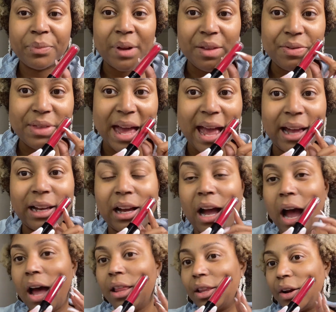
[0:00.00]
that
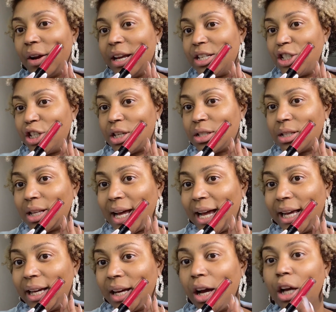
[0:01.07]
color is just
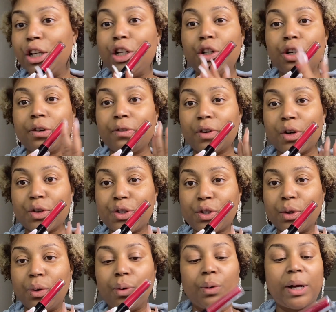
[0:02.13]
like a
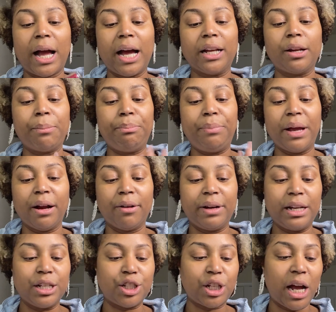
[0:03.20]
universal kind of
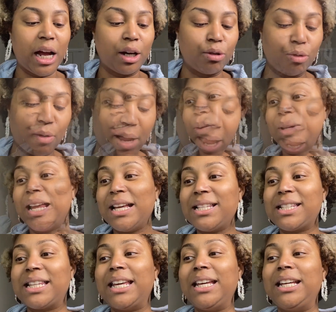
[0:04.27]
berryish kind of red. So let's
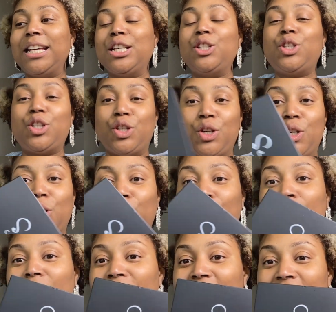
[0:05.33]
get into
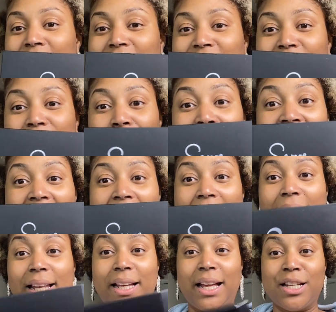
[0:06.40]
this
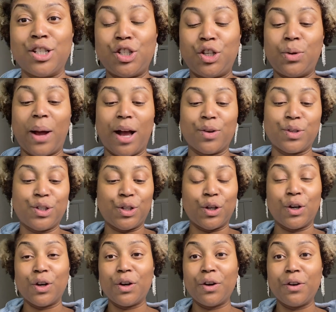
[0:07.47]
palette, into our
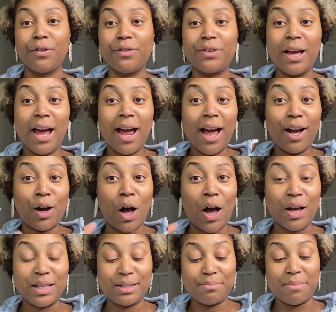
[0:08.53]
Serve
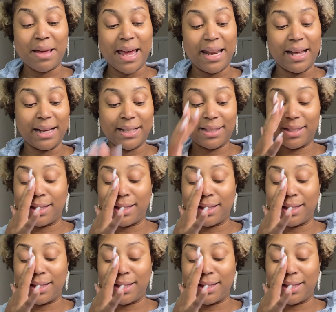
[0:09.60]
Cosmetics